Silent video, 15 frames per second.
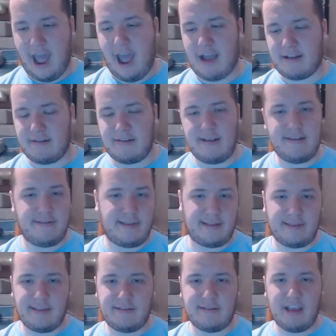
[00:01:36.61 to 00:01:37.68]
axes
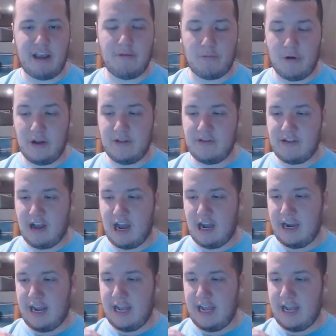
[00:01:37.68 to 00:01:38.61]
that this game runs on.